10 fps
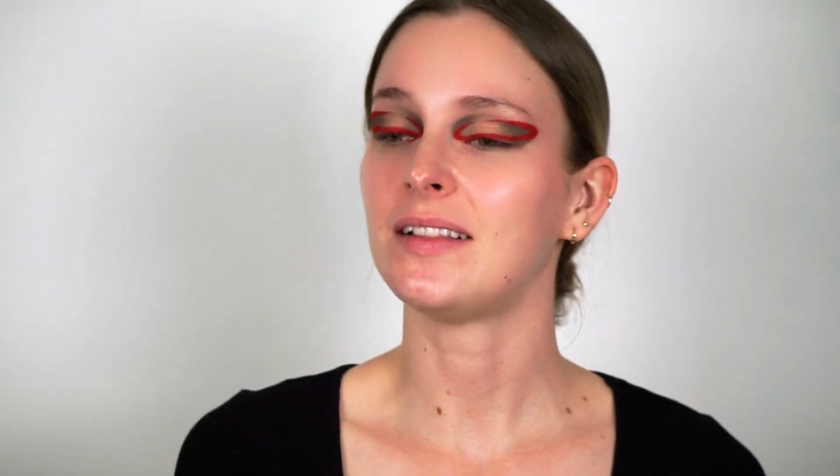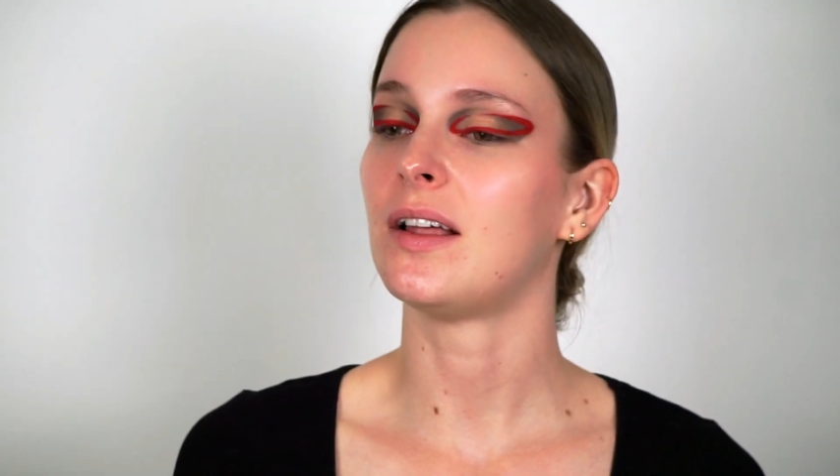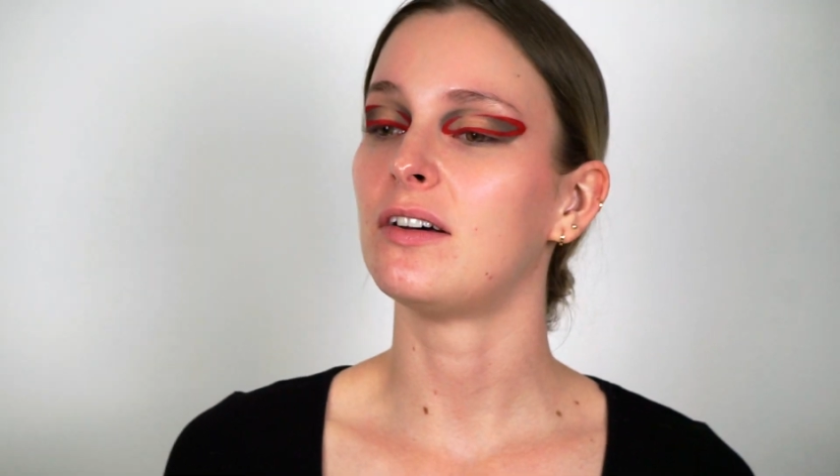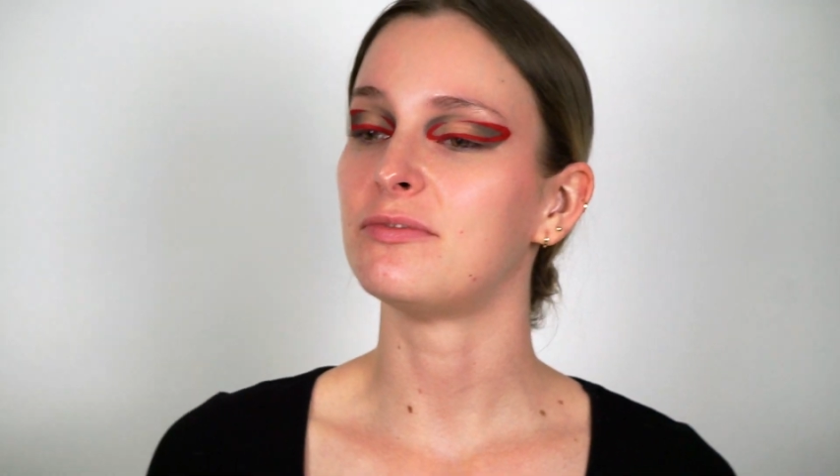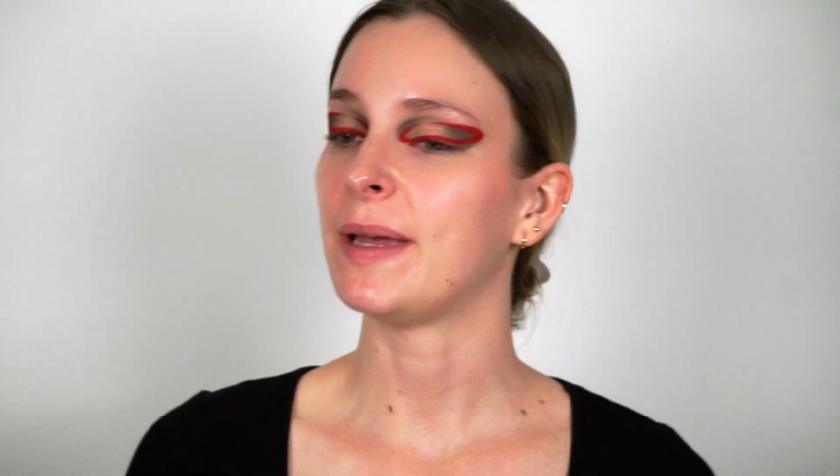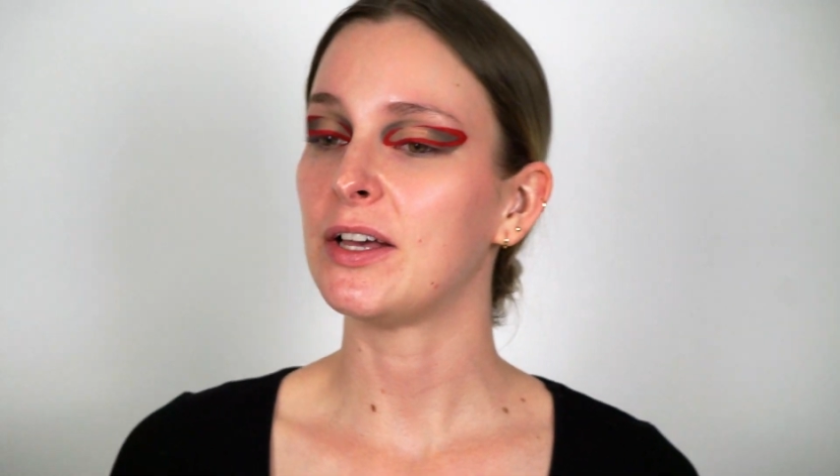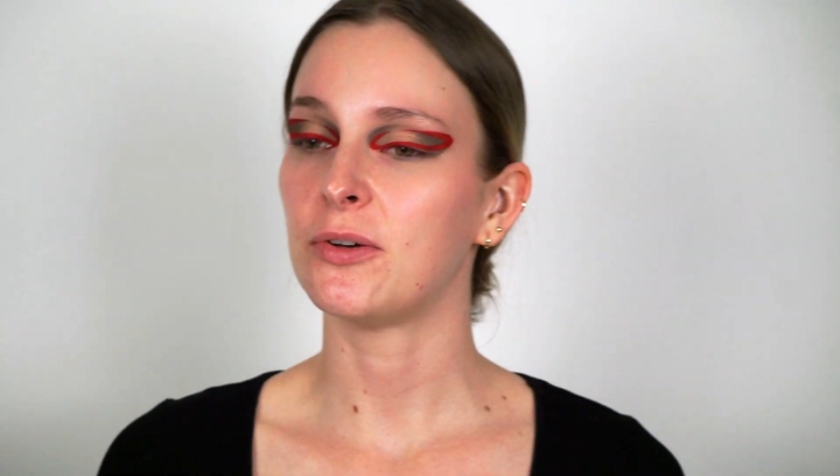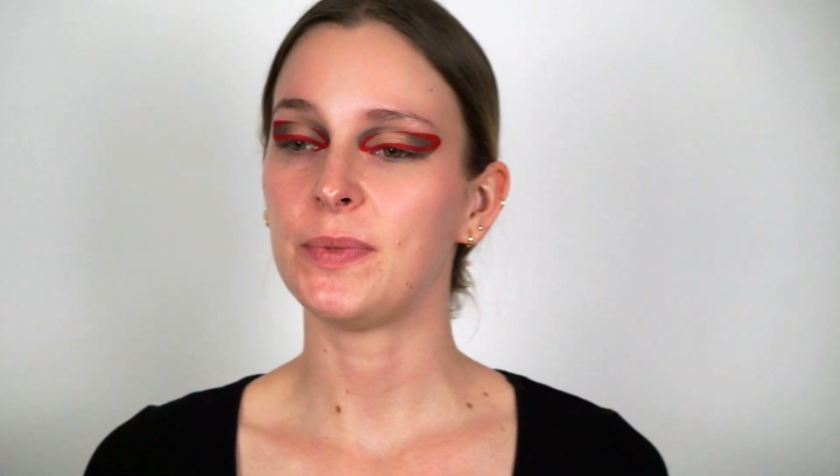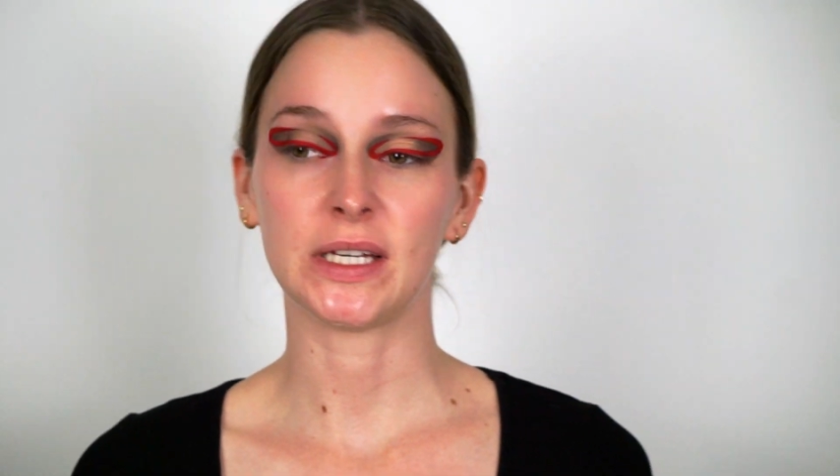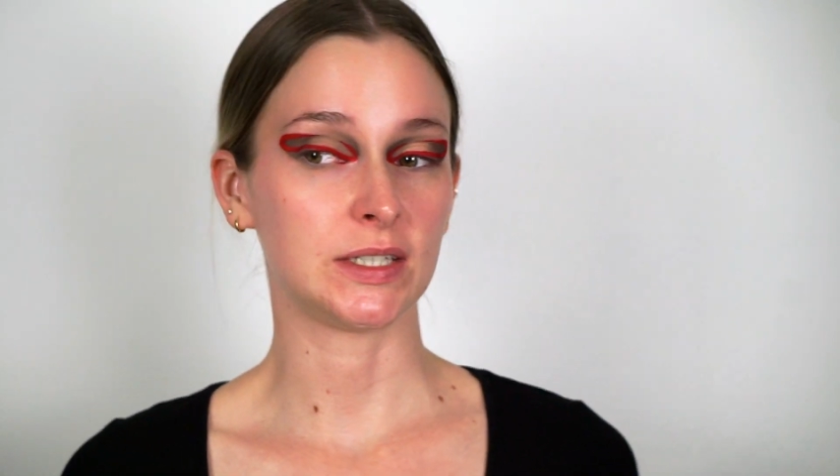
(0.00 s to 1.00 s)
love
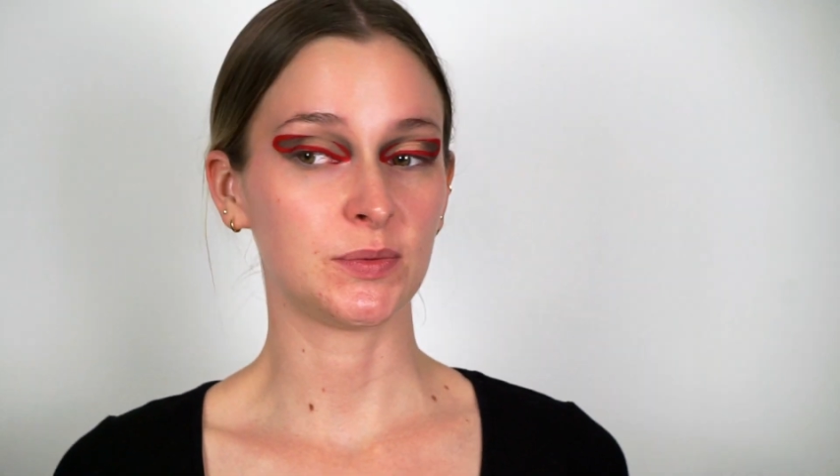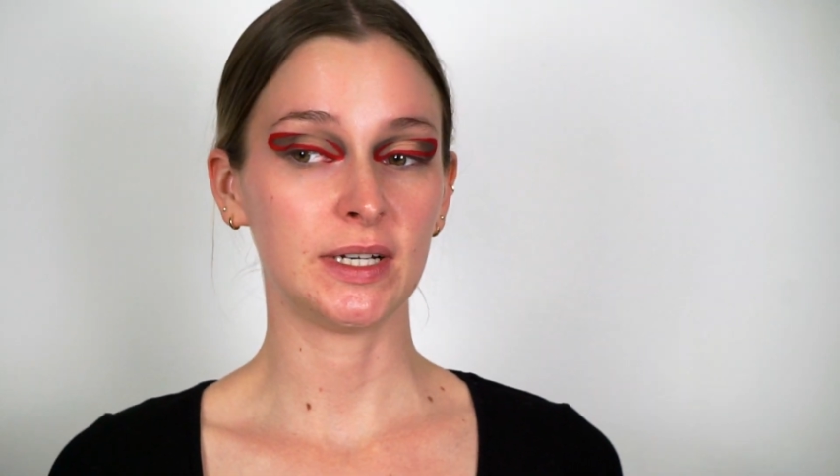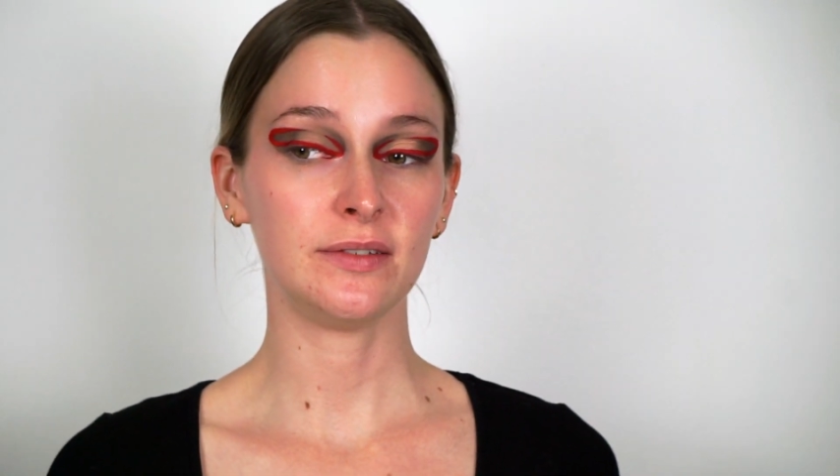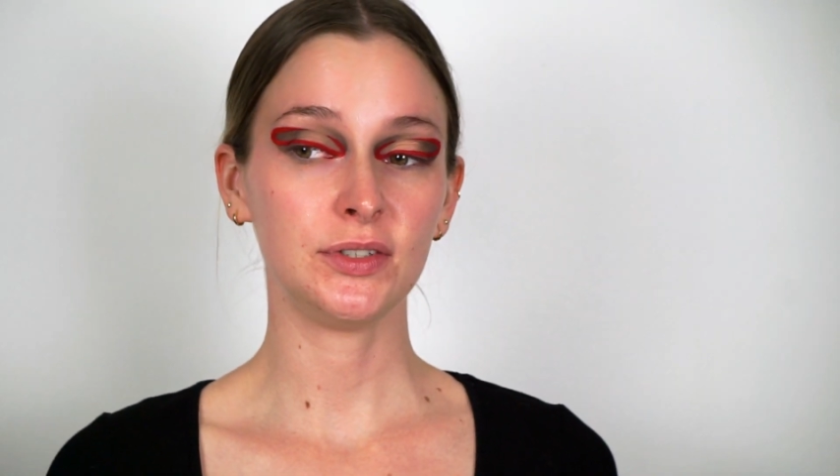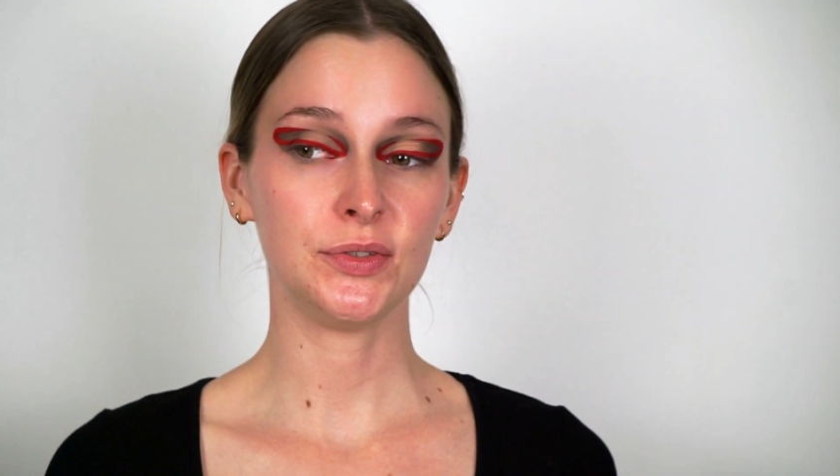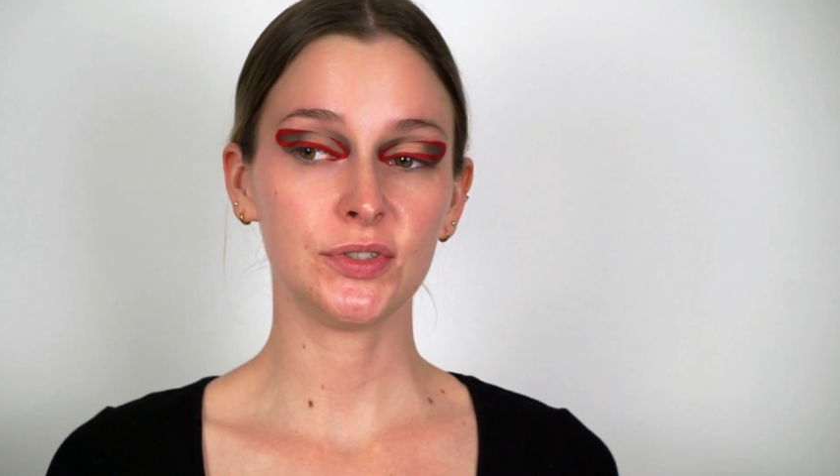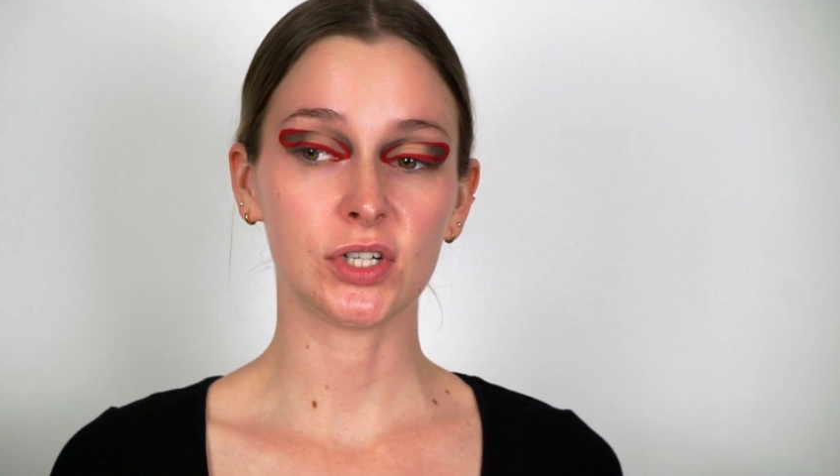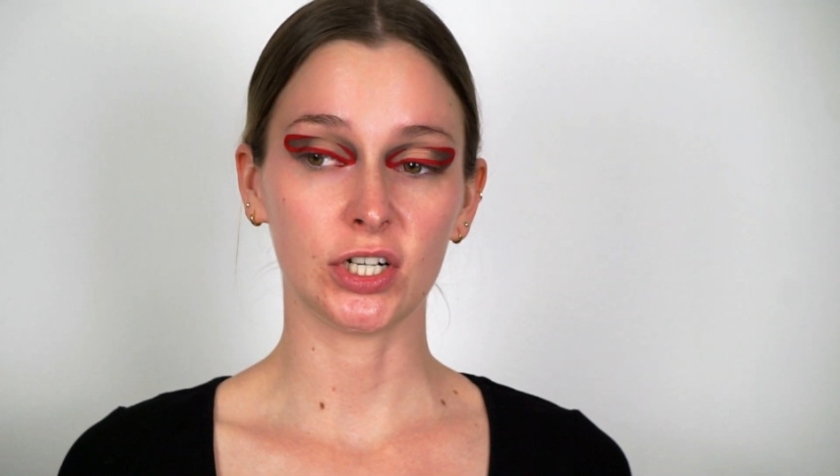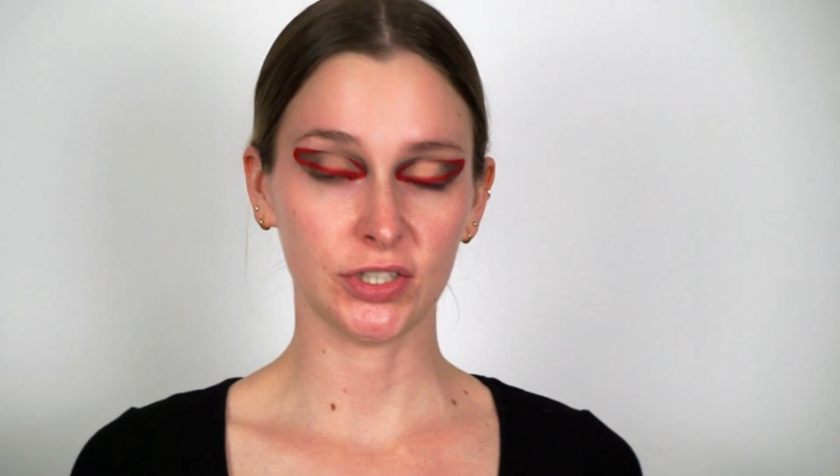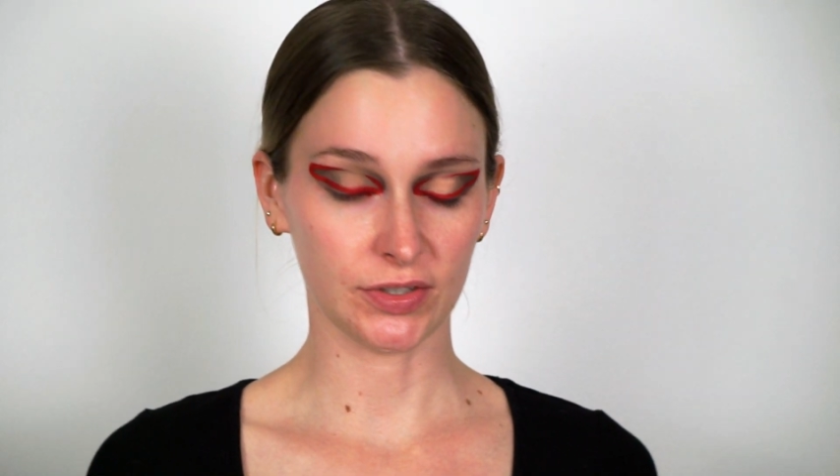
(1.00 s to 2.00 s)
makeup because whenever you
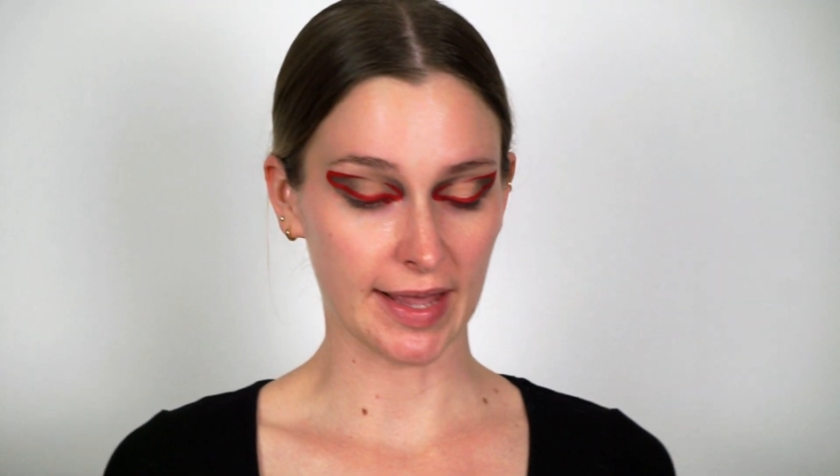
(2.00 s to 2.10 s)
start, you're